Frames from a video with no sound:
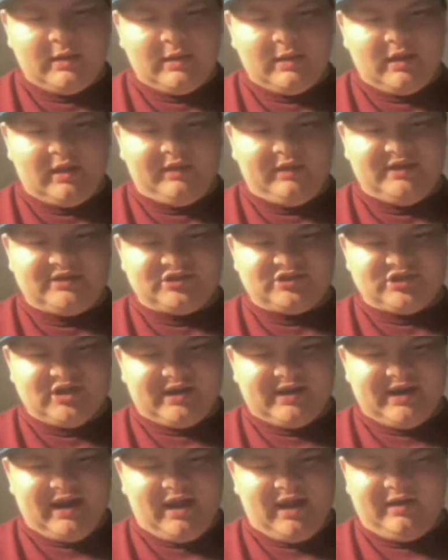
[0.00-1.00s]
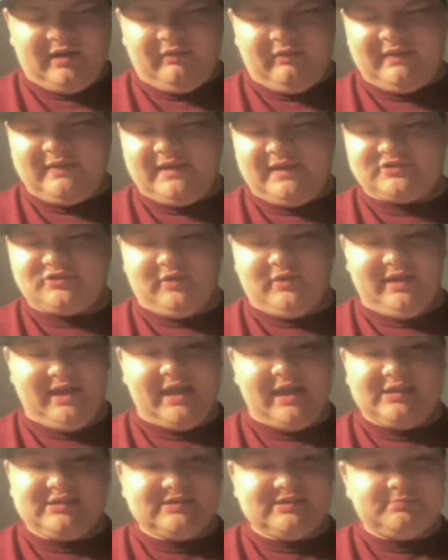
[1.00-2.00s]
I'll need to check it out. I like that song.
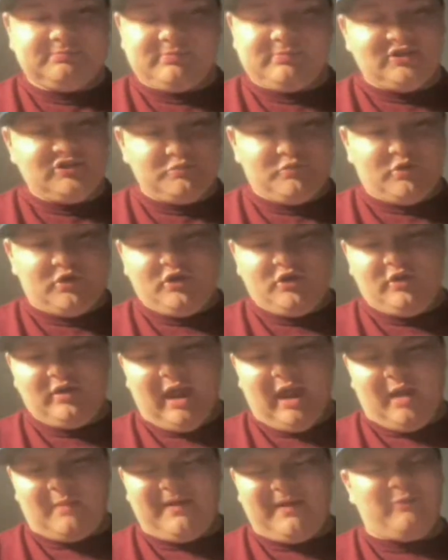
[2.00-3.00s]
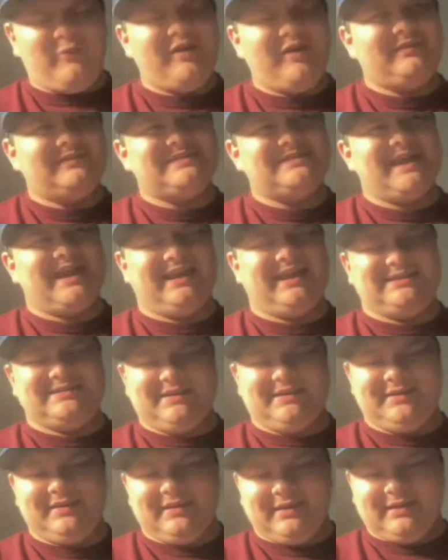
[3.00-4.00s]
Yeah, it's a pretty good album. I wouldn't say it's
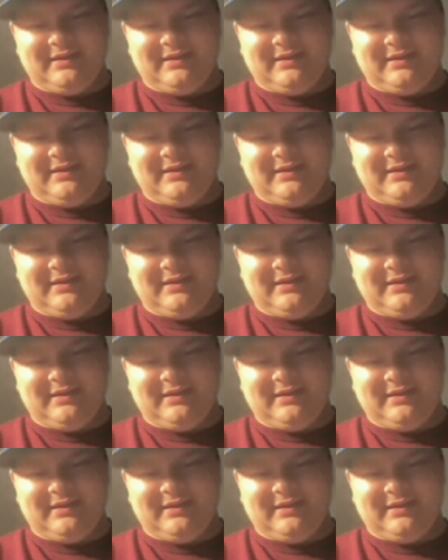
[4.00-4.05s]
a